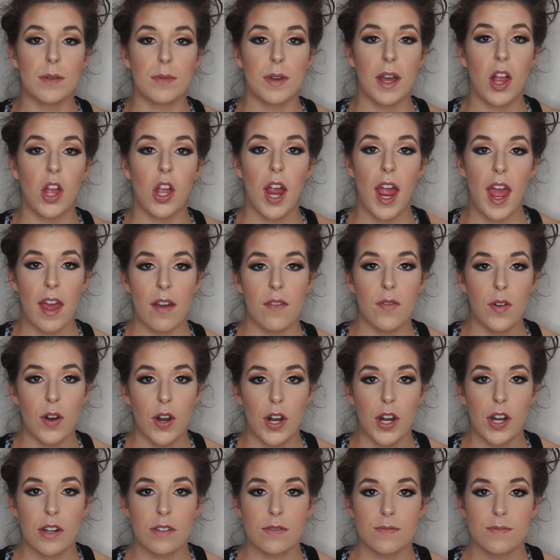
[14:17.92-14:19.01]
lip color
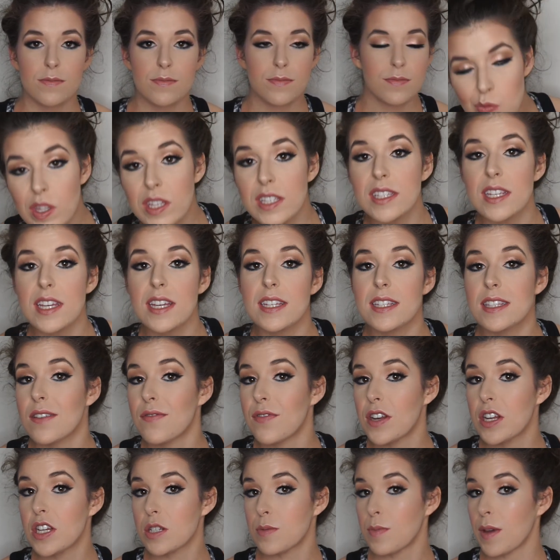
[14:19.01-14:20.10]
ever. This is the
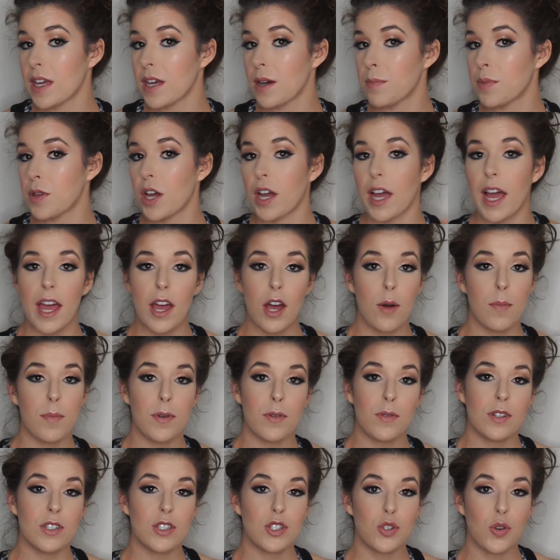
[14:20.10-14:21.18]
finished makeup look. I hope
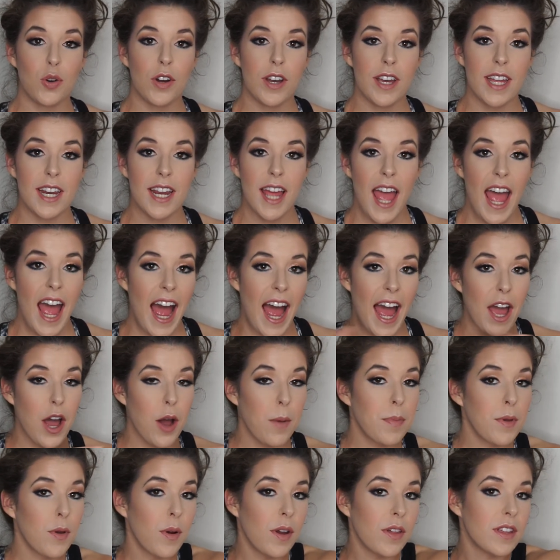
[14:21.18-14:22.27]
you enjoyed. I
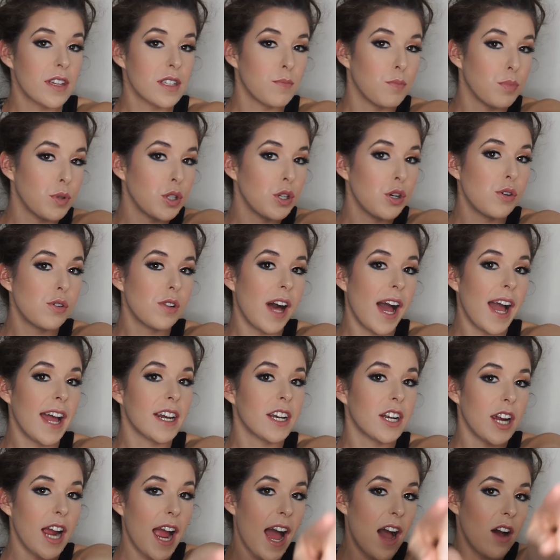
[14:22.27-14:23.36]
hope you wear this blue
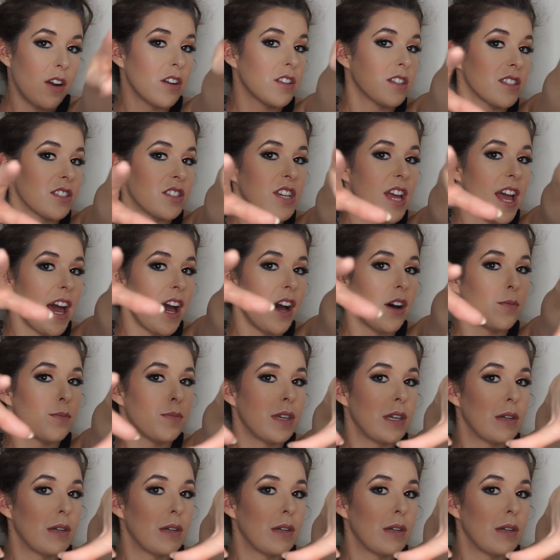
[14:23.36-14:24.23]
liner out on the town,